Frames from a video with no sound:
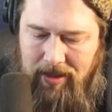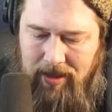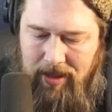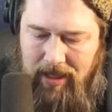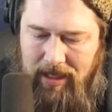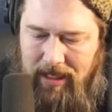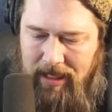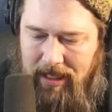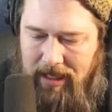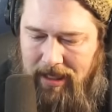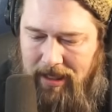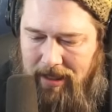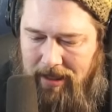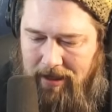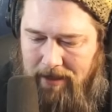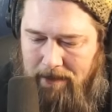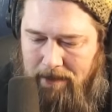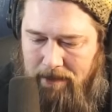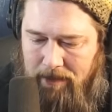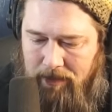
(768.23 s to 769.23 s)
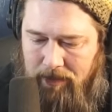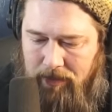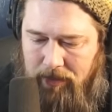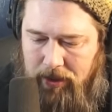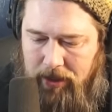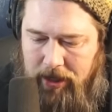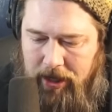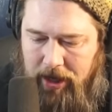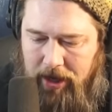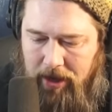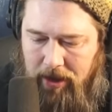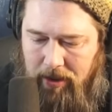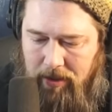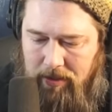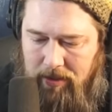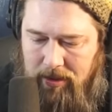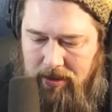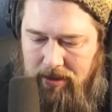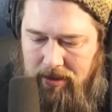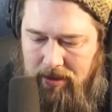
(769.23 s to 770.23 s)

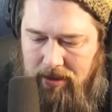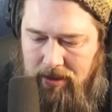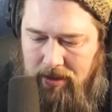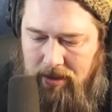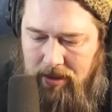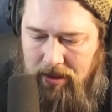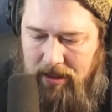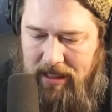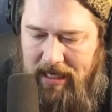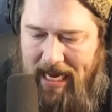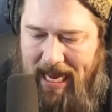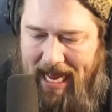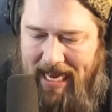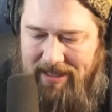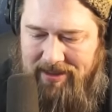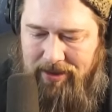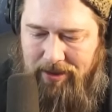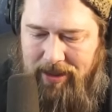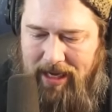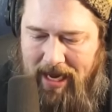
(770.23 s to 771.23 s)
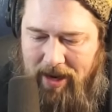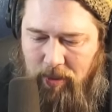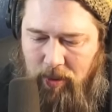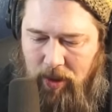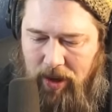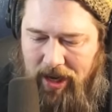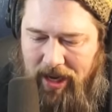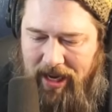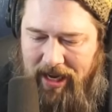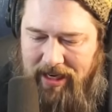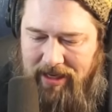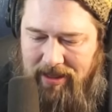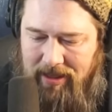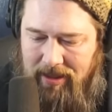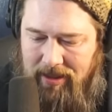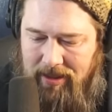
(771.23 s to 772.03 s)
No. Yes, okay, 1.